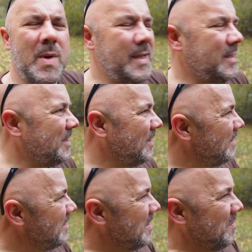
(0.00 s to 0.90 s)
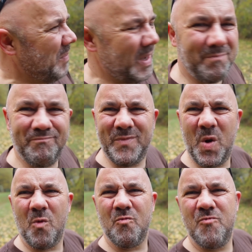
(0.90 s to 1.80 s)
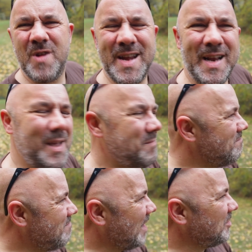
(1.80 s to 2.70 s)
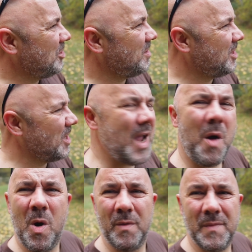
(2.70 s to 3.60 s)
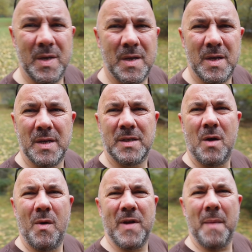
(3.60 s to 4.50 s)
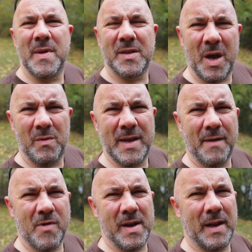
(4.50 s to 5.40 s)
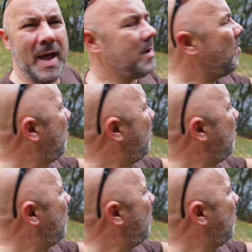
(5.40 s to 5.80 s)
of weeks, but not really much to go on. So I've come here totally other end of the lake.